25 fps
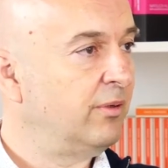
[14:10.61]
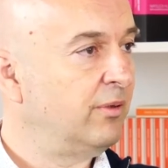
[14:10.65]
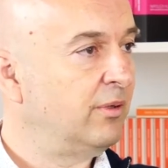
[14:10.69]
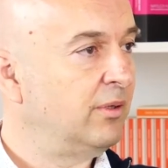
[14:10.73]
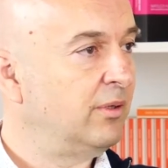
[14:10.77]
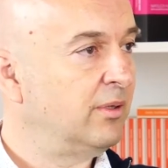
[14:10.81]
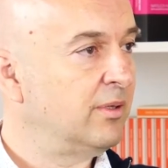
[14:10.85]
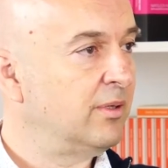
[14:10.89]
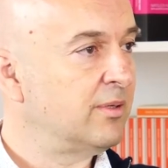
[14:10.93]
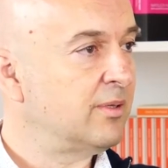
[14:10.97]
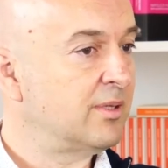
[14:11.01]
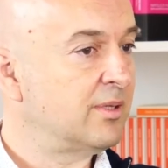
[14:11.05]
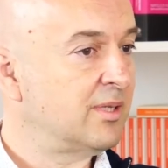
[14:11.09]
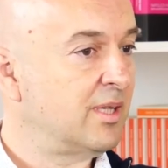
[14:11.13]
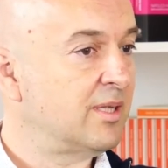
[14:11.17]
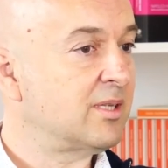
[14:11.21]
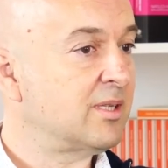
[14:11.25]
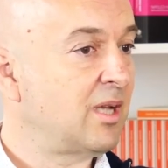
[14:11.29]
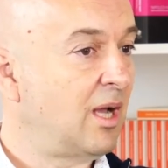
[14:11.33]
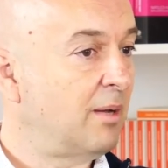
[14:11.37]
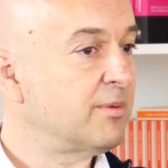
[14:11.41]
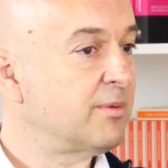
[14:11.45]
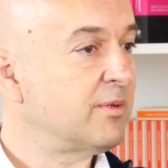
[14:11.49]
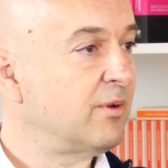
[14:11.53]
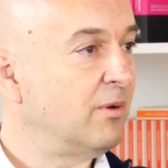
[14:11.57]
uh, success
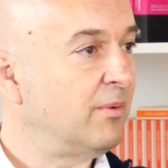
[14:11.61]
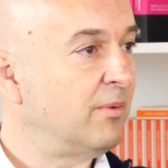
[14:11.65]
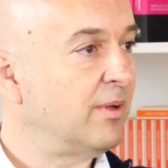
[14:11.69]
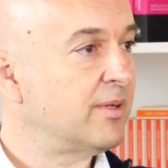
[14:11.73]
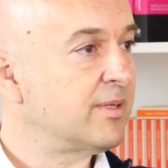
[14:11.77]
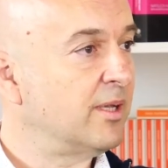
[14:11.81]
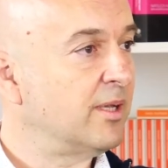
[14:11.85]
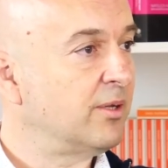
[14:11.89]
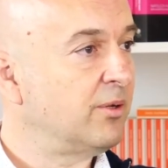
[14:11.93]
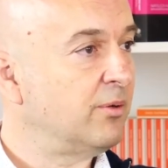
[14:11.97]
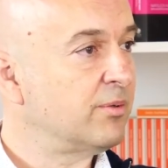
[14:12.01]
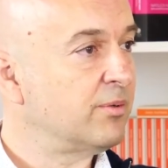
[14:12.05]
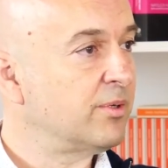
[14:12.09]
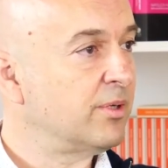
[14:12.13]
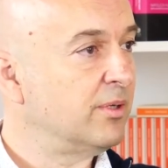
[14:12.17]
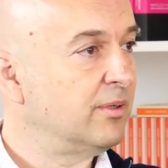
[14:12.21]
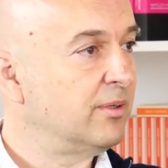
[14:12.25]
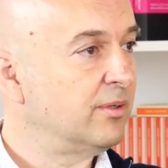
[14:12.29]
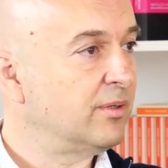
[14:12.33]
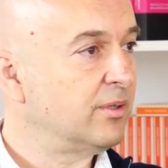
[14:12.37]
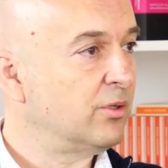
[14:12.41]
comes from execution.